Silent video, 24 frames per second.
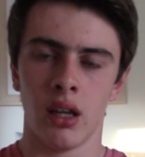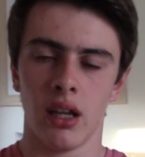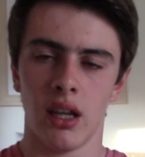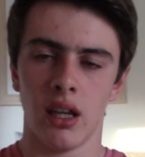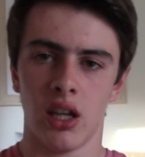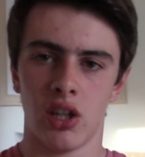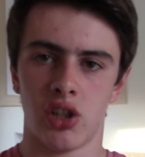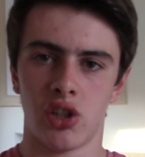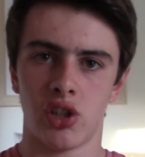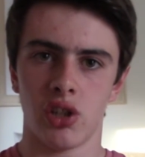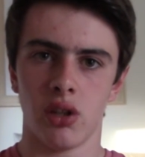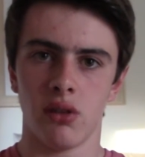
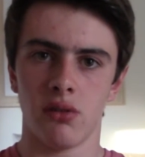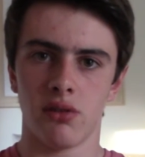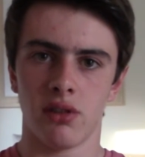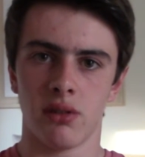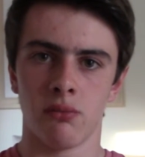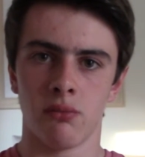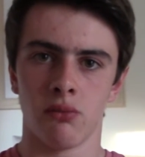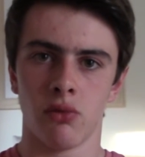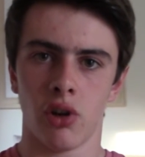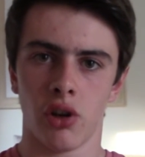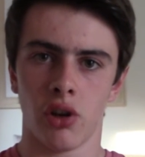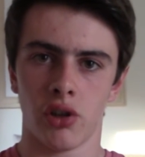issues
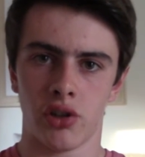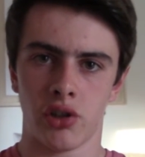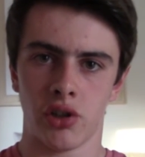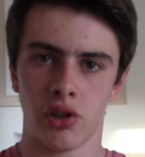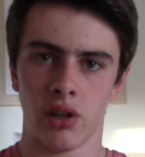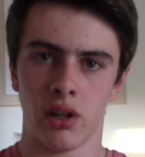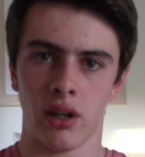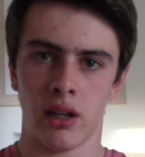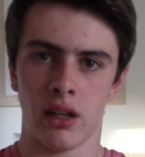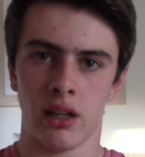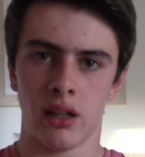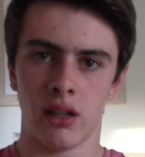in
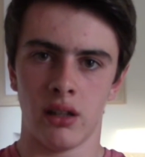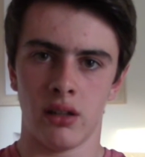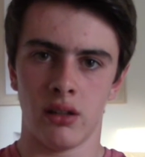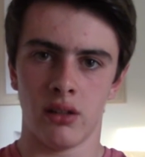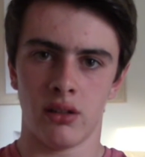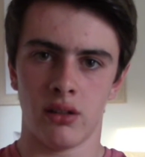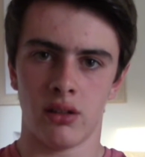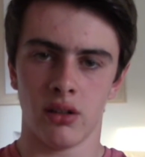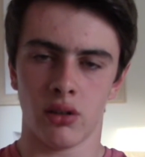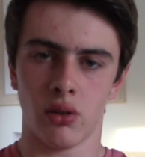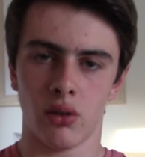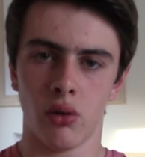Russia,
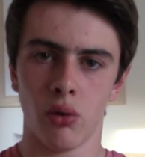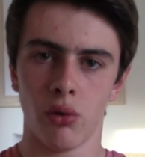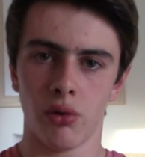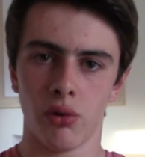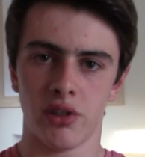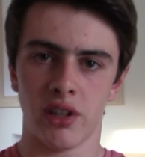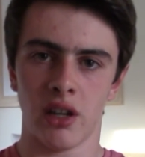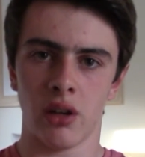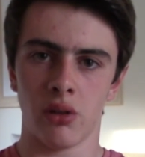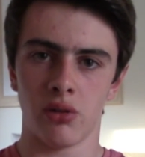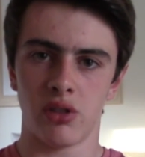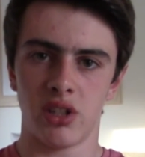and of course
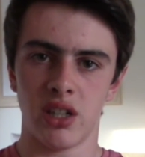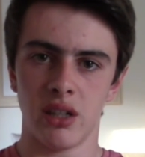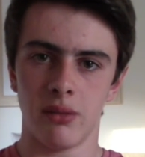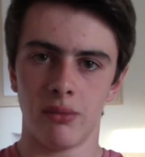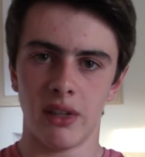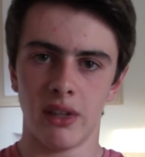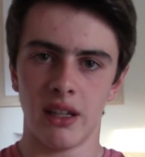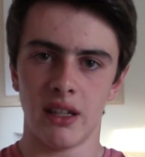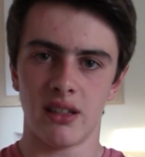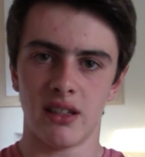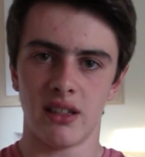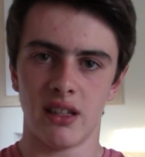
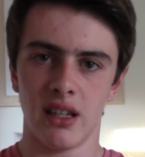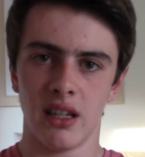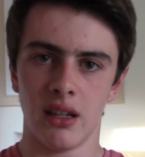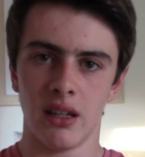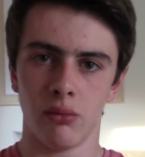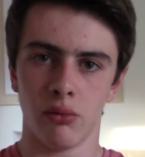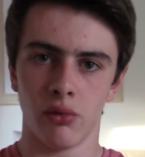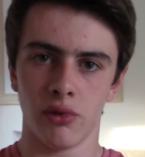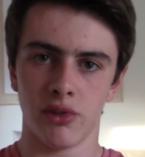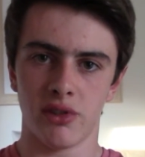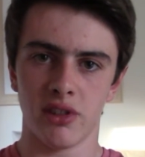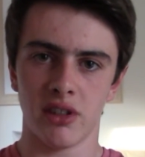LGBT
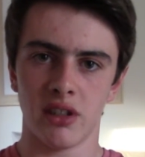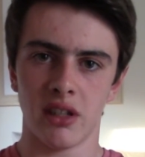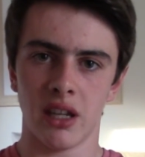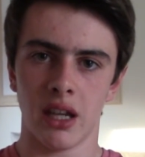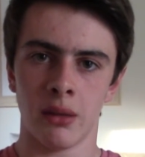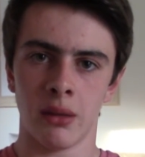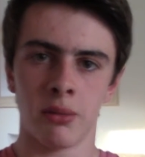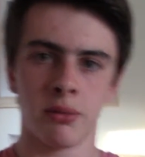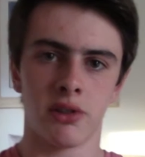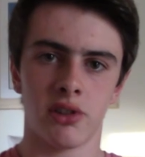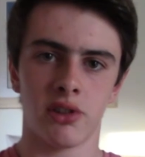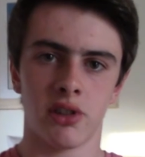was in
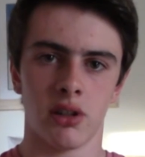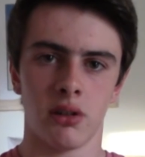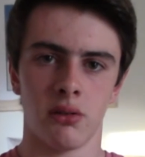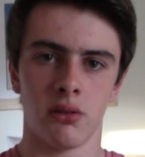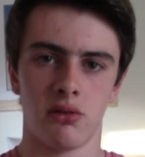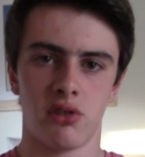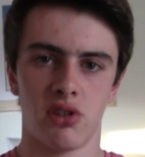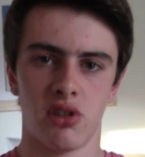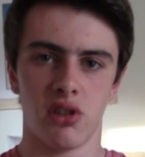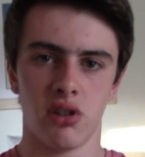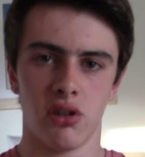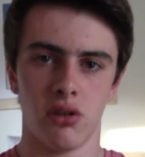episode
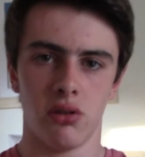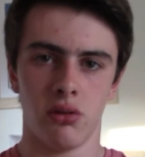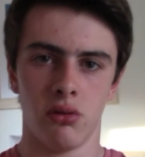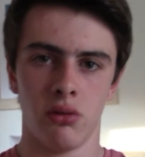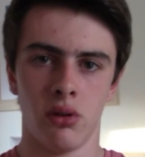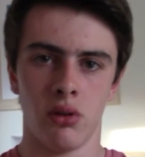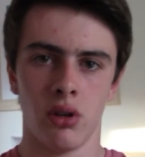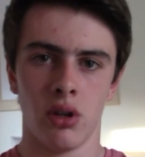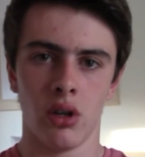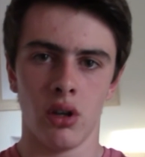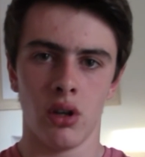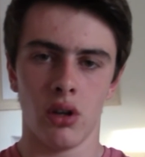2
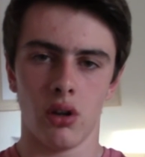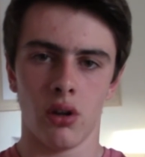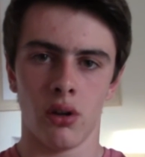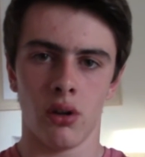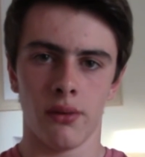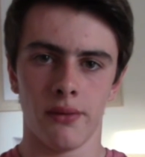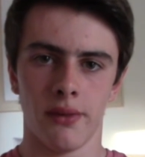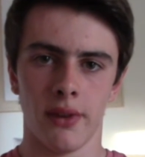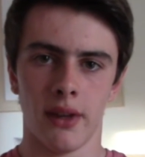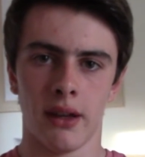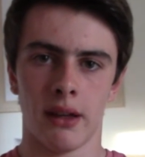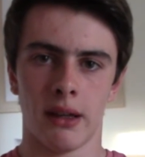
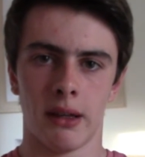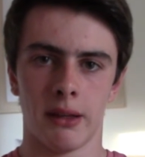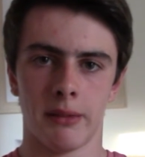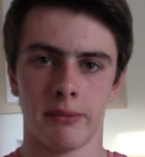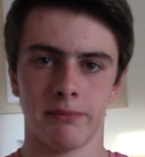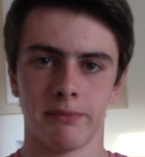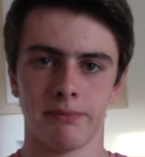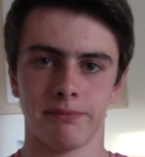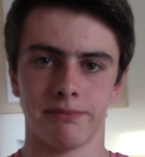of that,